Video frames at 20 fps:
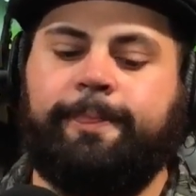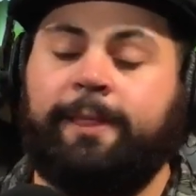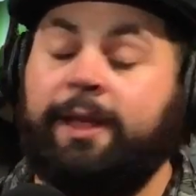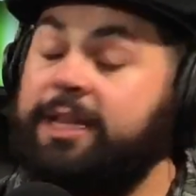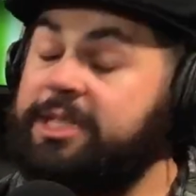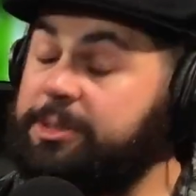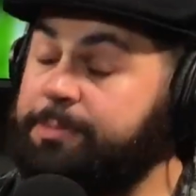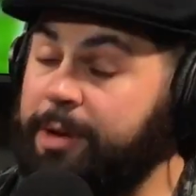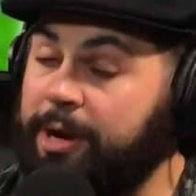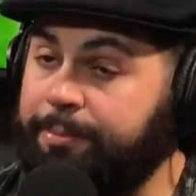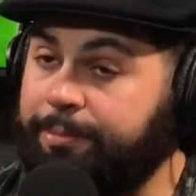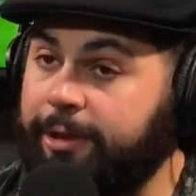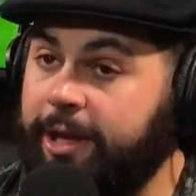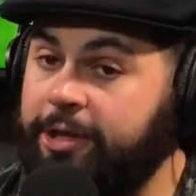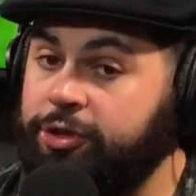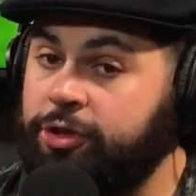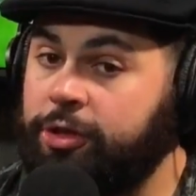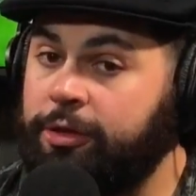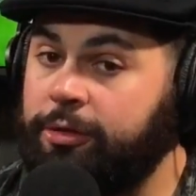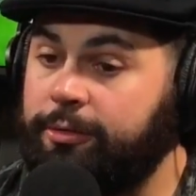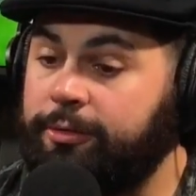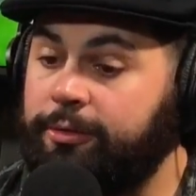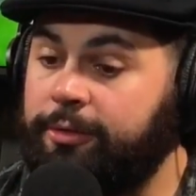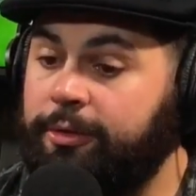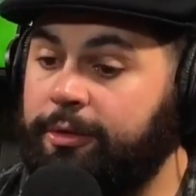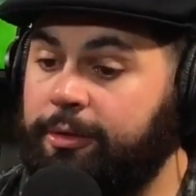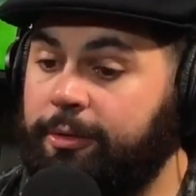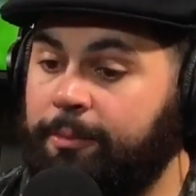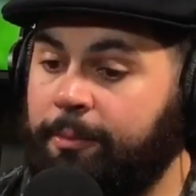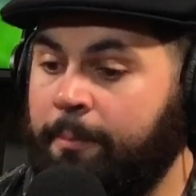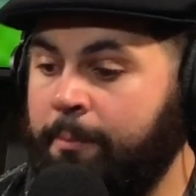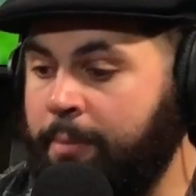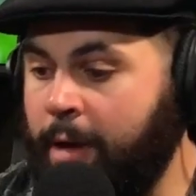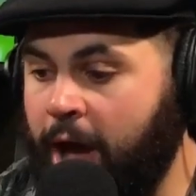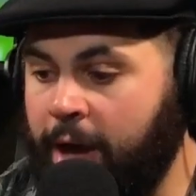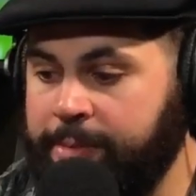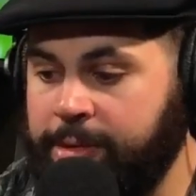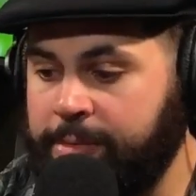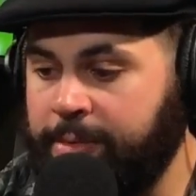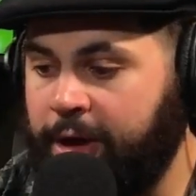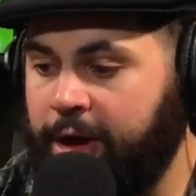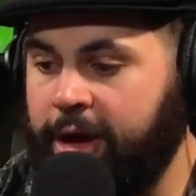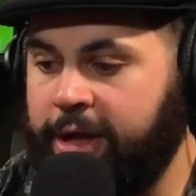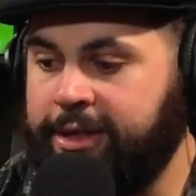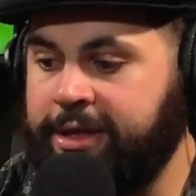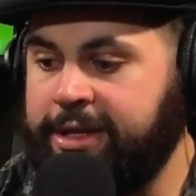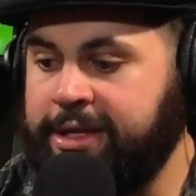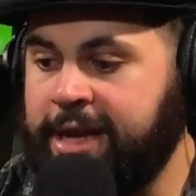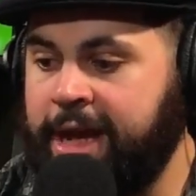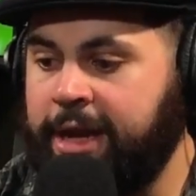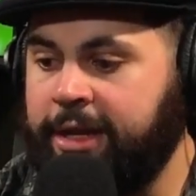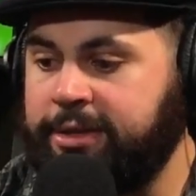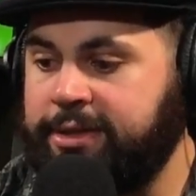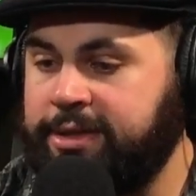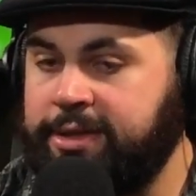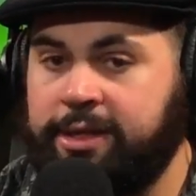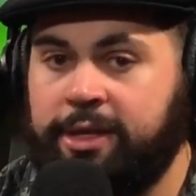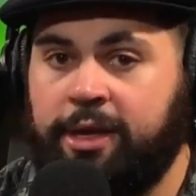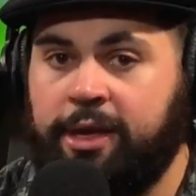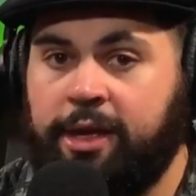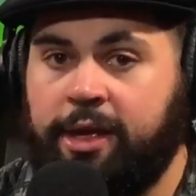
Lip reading: It's been a pleasure. Bobby behind the decks.